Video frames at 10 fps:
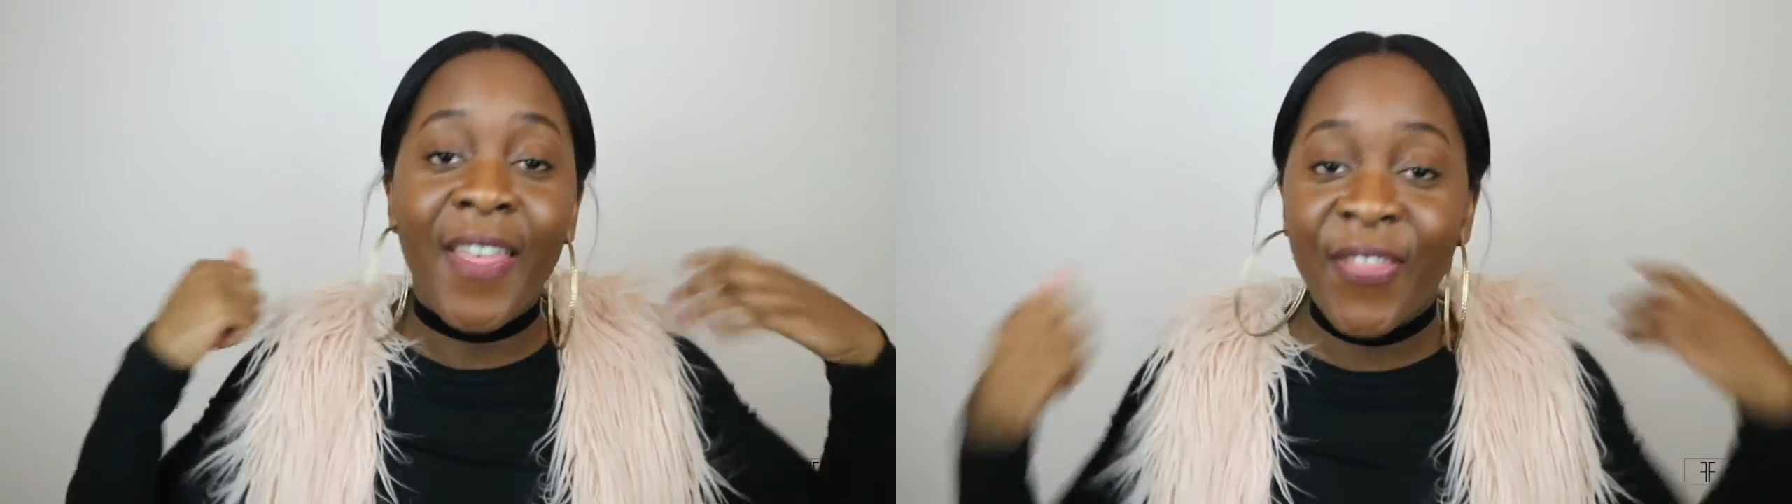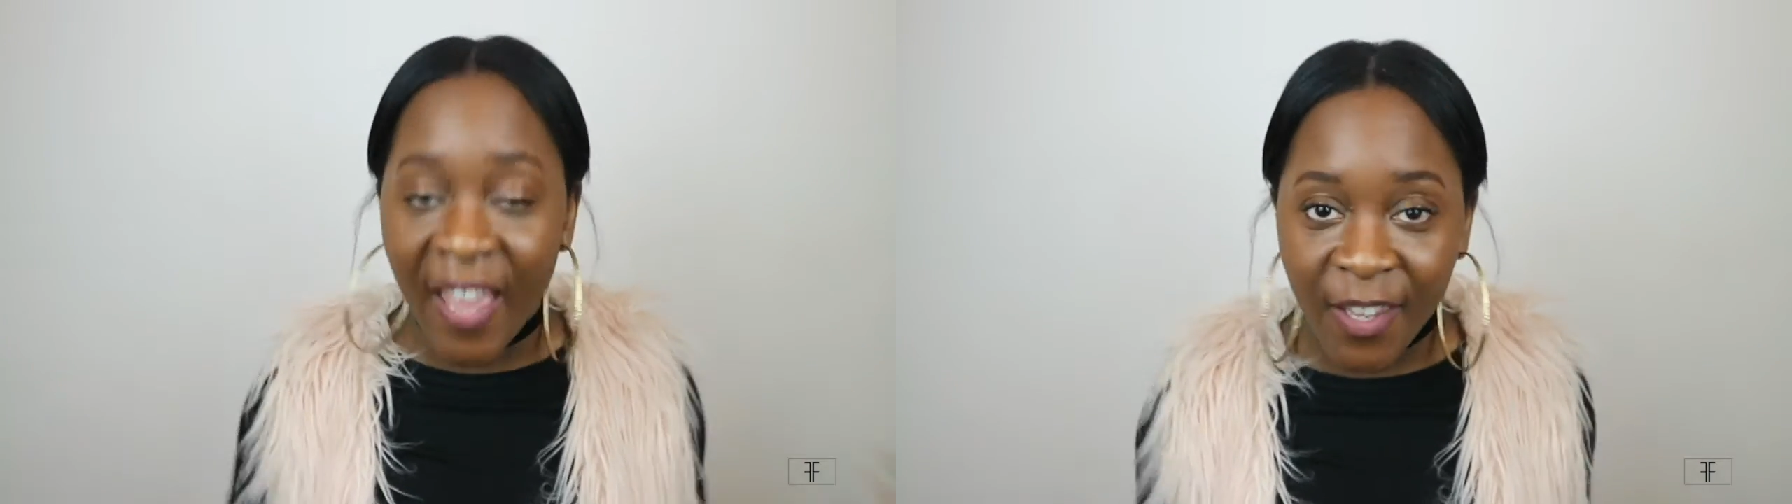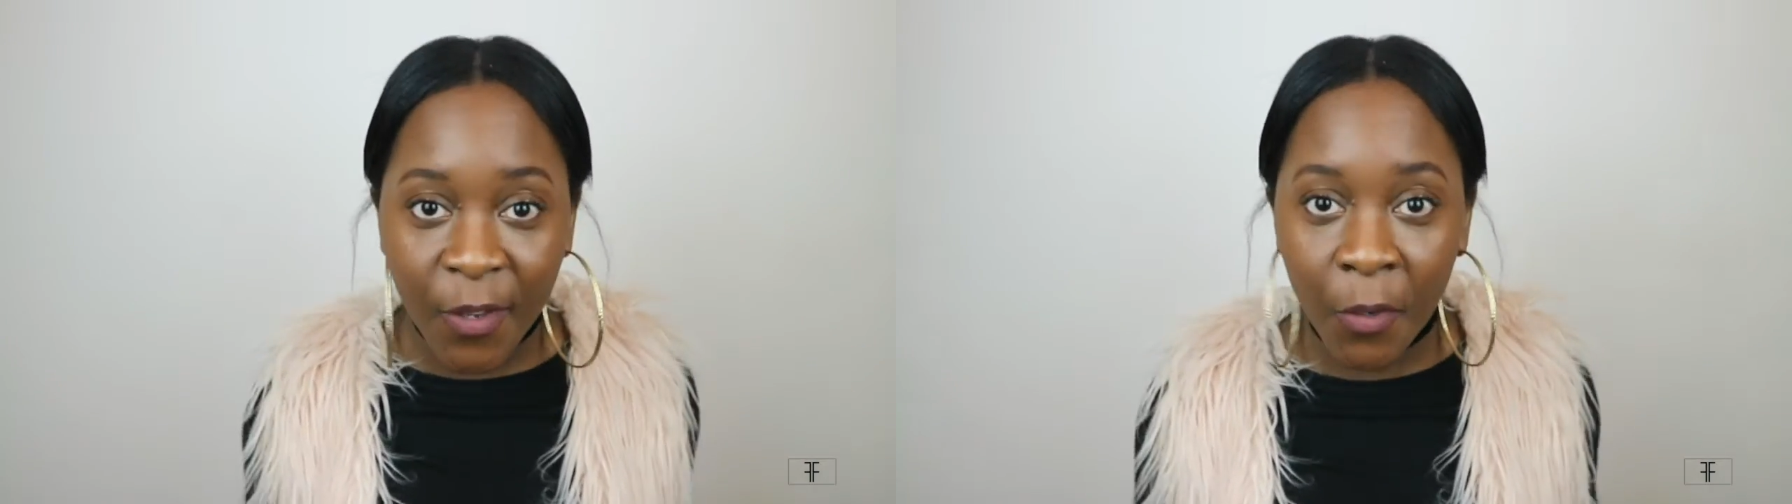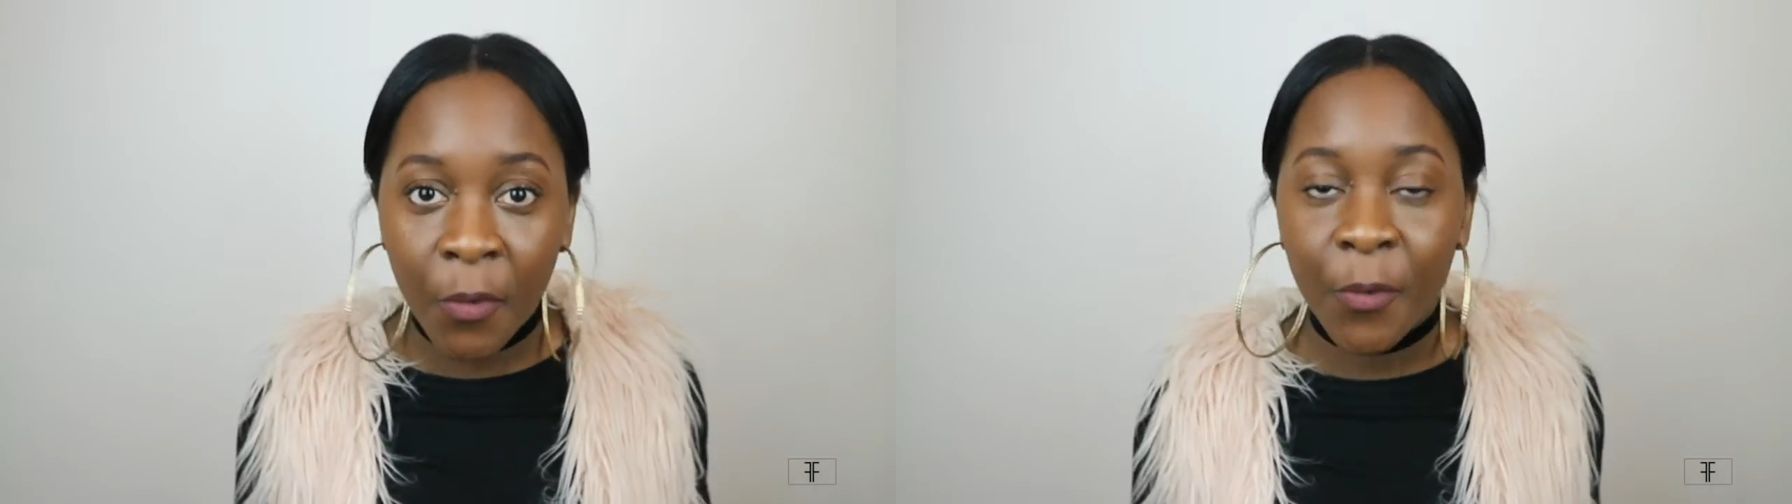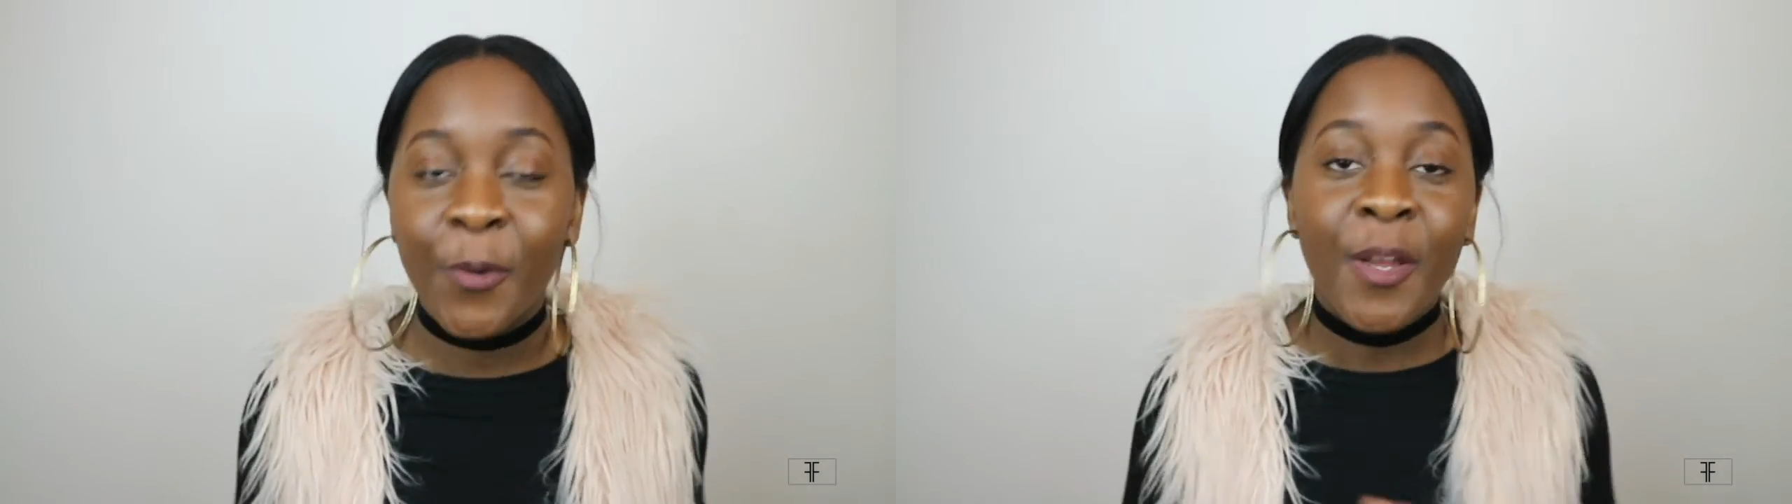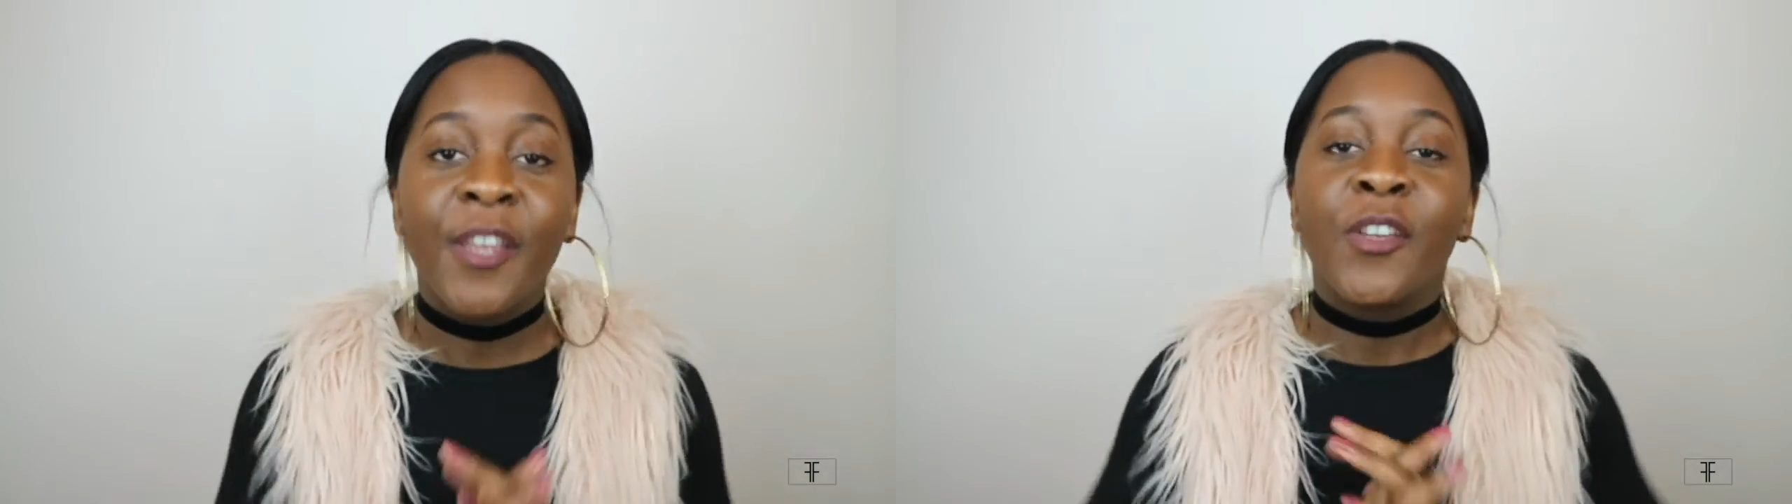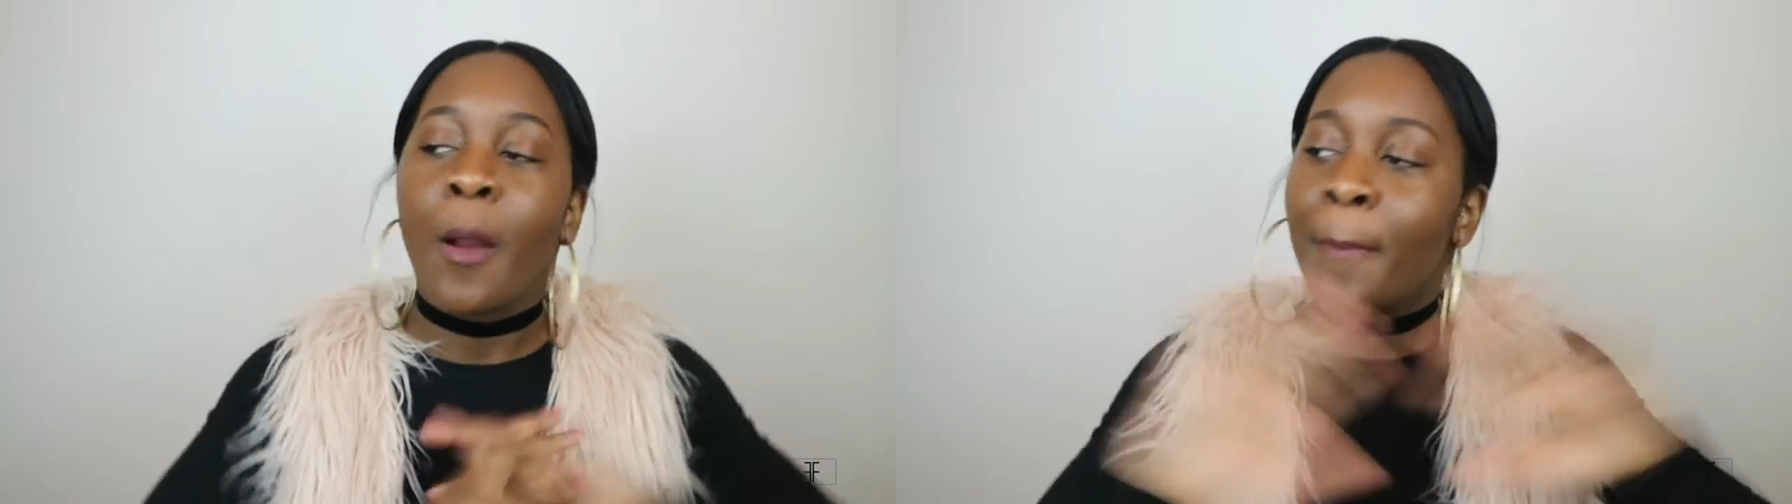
I thank you all. You're